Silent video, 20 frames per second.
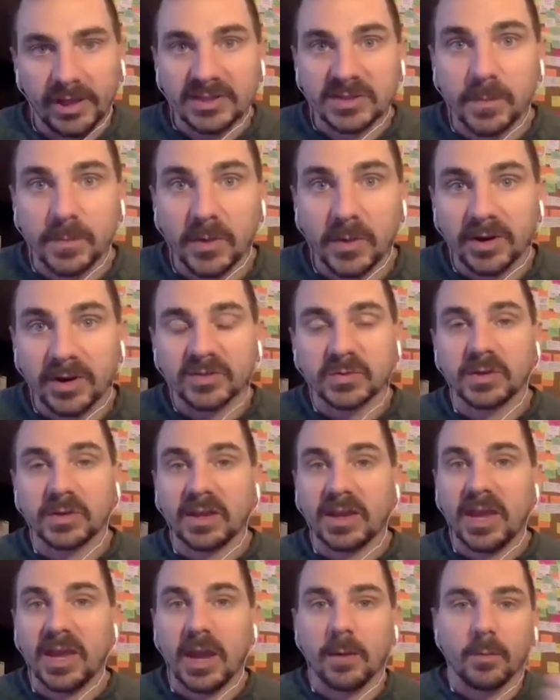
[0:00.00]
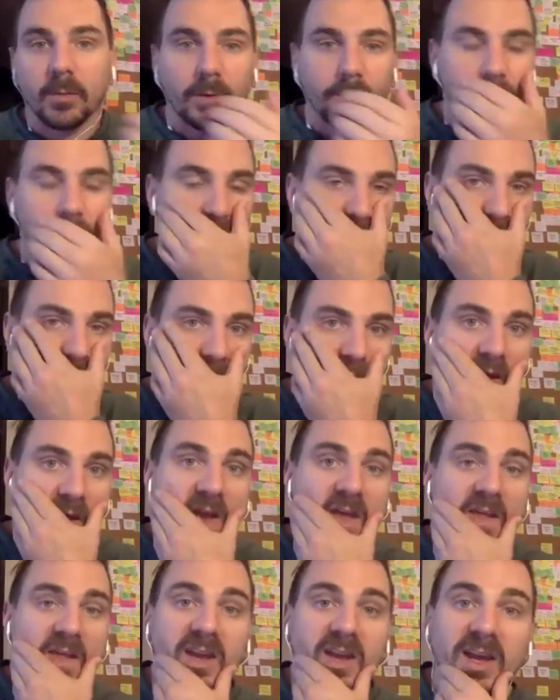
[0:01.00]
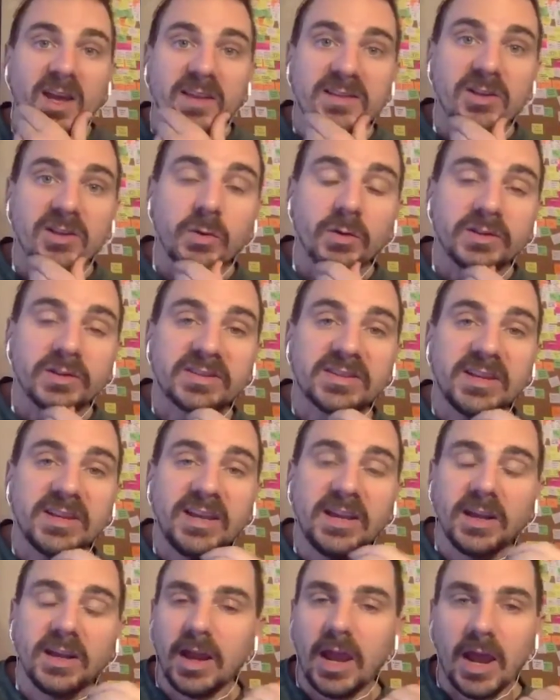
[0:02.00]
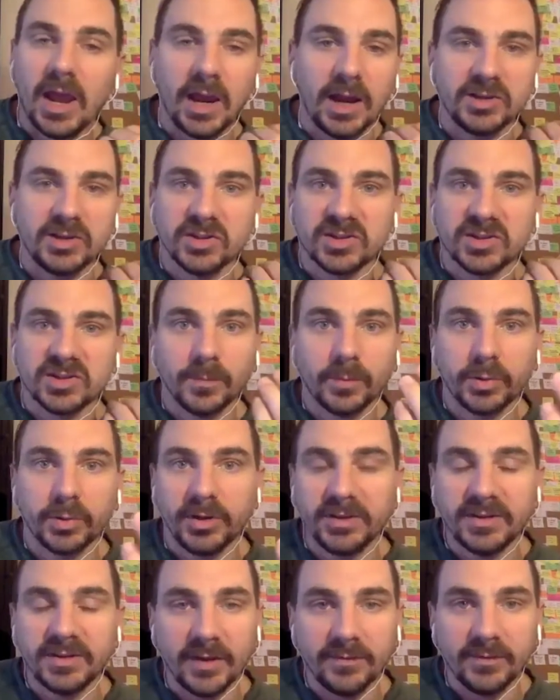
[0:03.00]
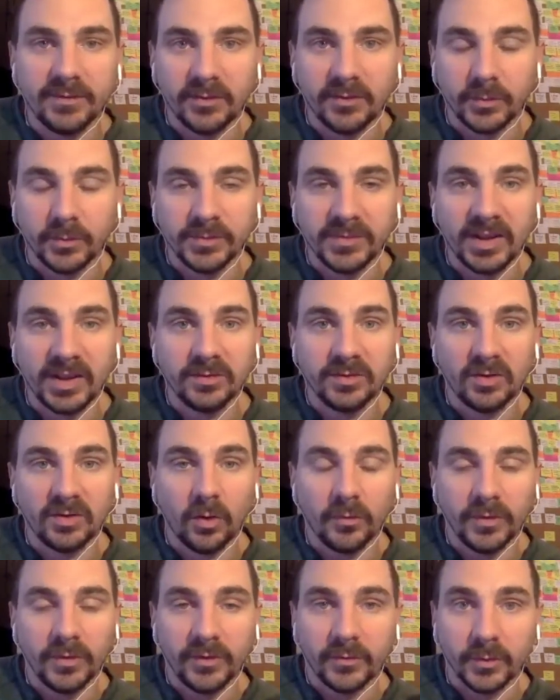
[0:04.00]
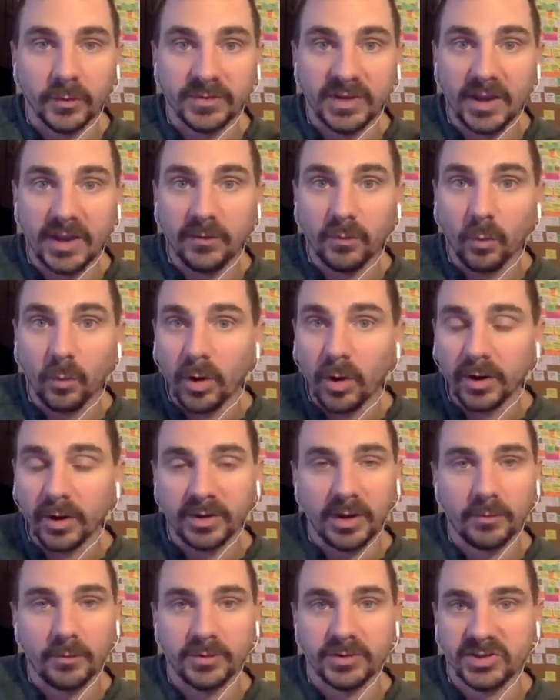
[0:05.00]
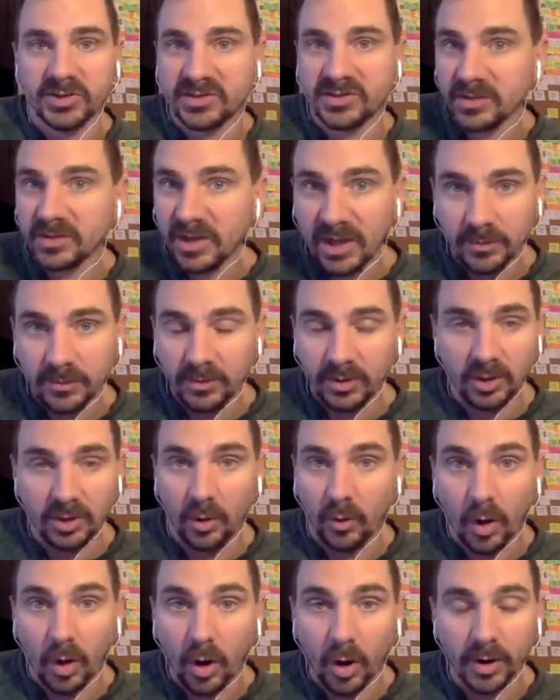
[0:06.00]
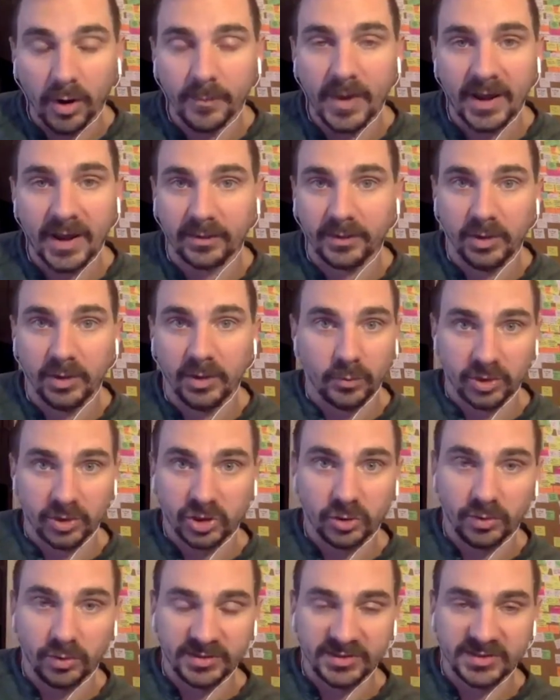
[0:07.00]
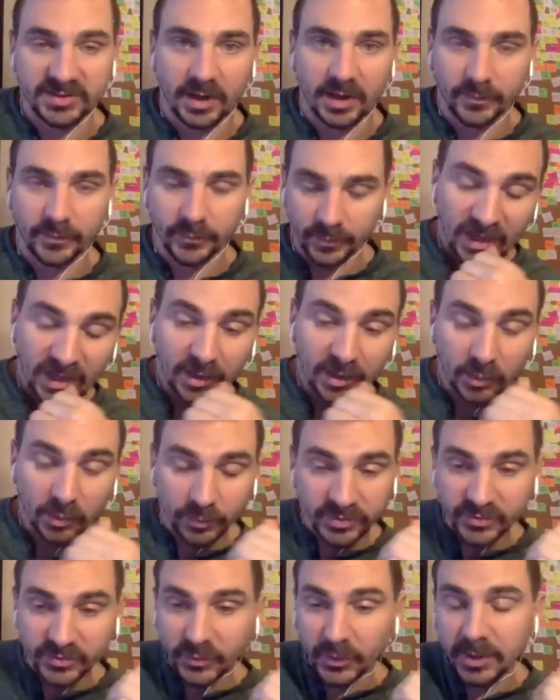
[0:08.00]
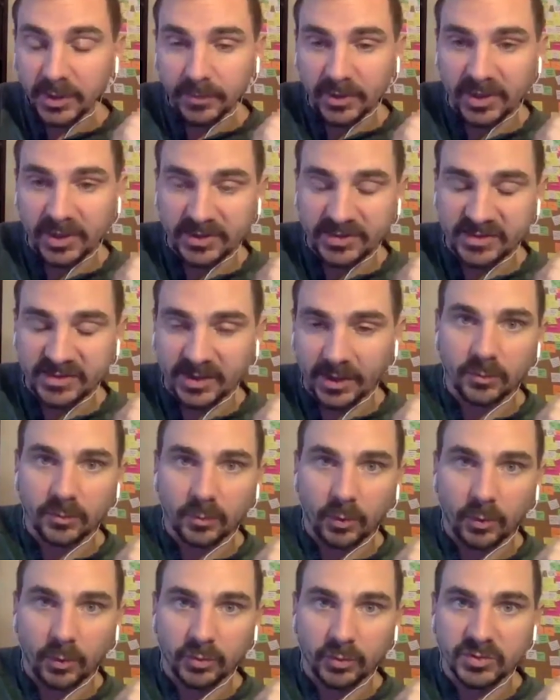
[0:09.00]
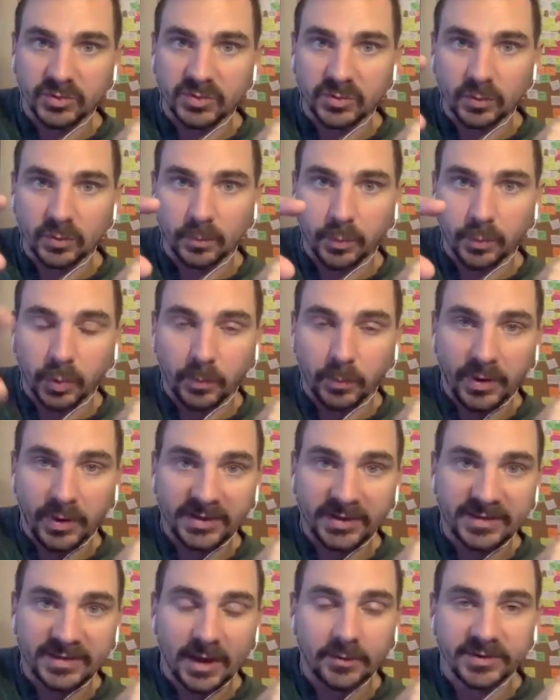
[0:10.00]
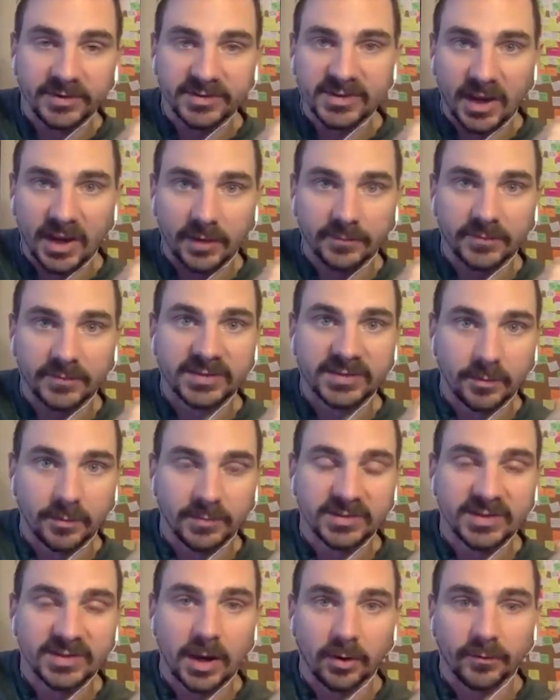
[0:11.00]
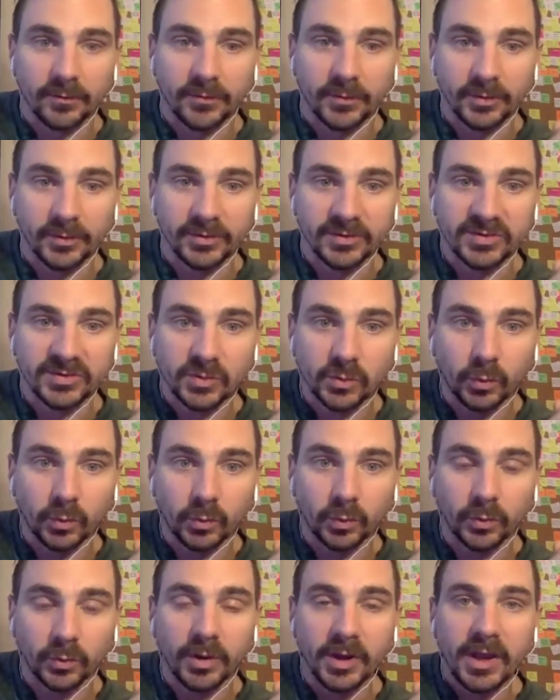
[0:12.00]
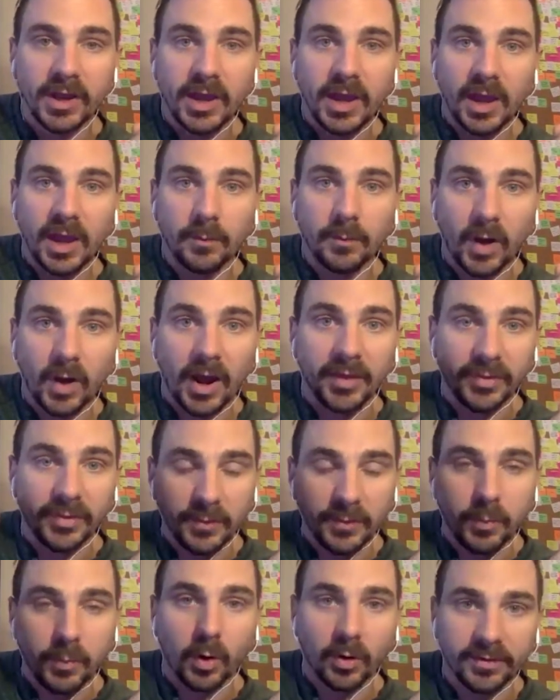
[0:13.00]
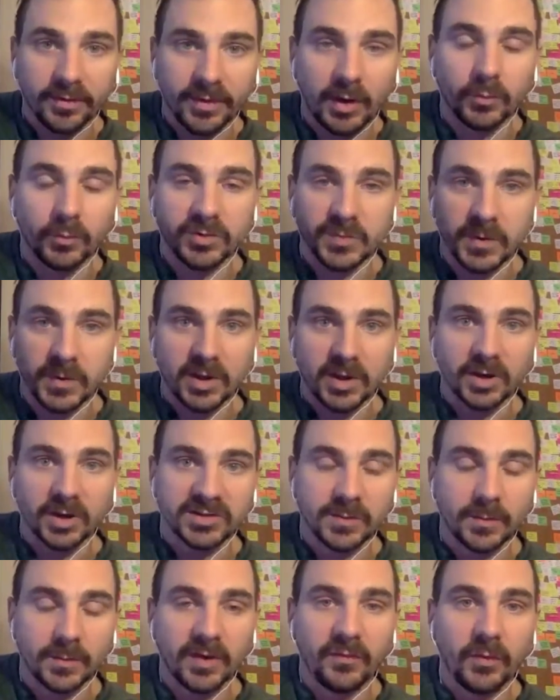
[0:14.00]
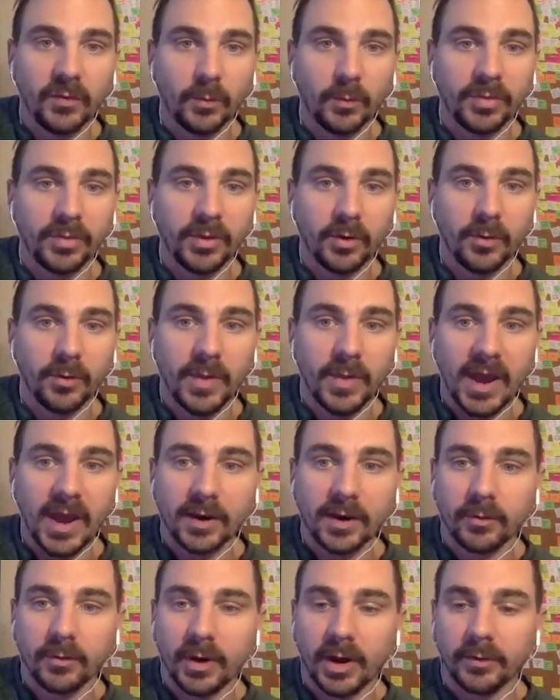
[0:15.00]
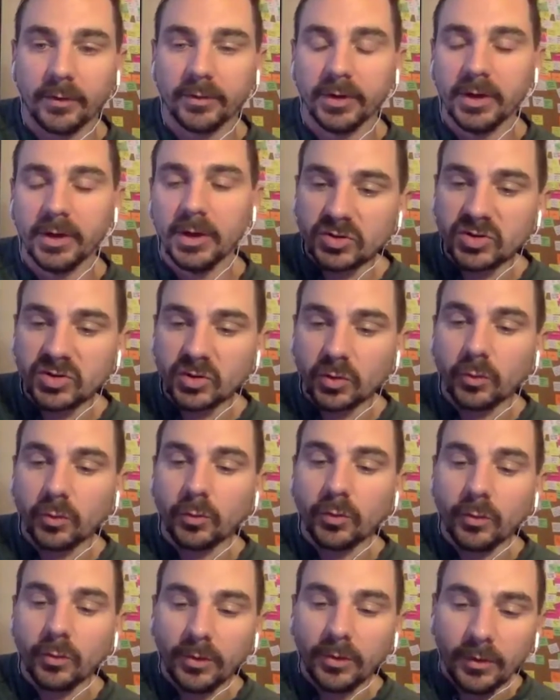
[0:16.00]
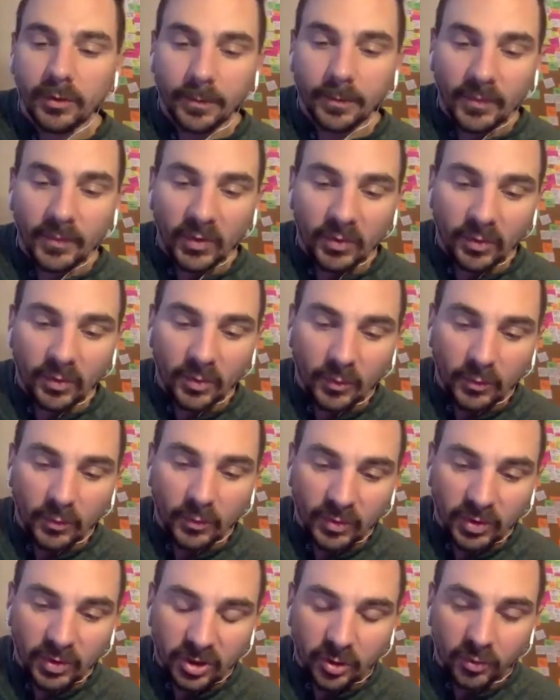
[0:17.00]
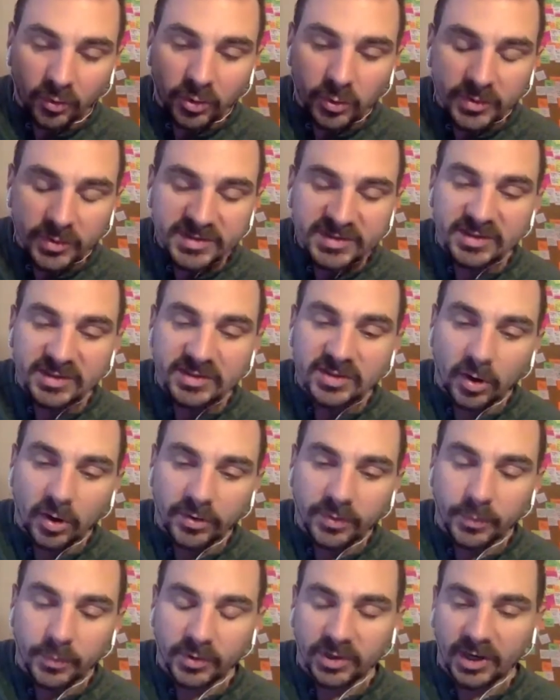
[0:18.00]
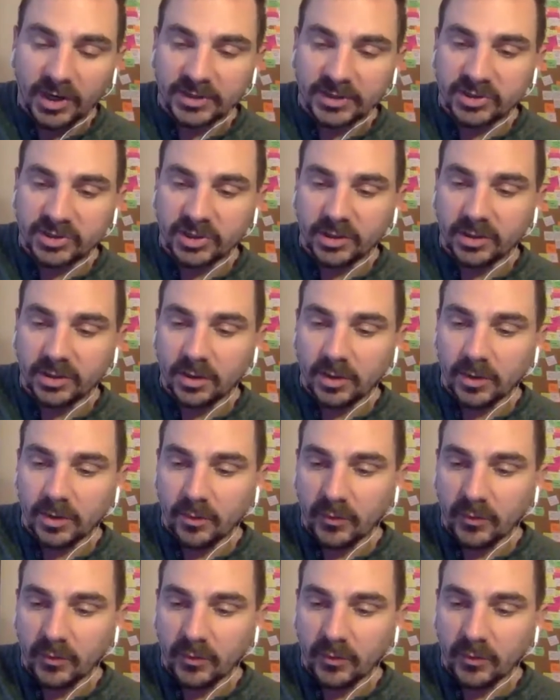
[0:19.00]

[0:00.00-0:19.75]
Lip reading: experience with the camera. Okay. And I got to USC and I just completely dove in from day one. They were just, you know, automatically you were shooting stuff. And it was funny because I was picked out as kind of a cinematographer in the school. And I think part of that was because of my film theory background. So, you know, USC taught the production.